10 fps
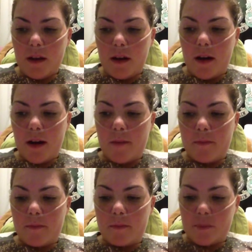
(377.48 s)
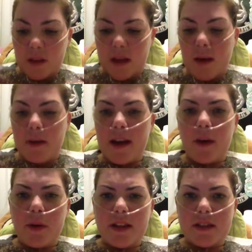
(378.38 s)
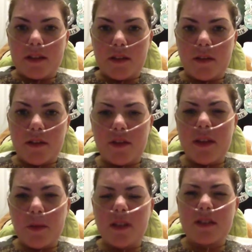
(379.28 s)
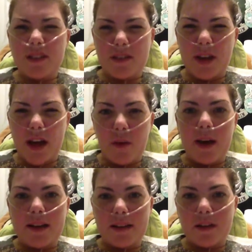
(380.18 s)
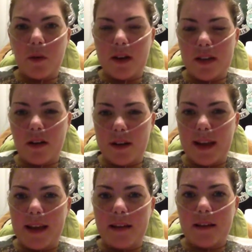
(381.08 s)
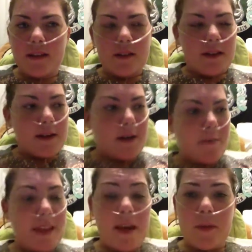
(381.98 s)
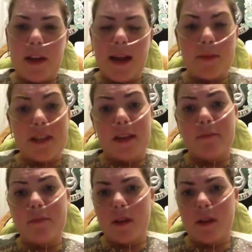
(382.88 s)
my airways, if you think about the size of your airways, they're quite tiny. They kept collapsing.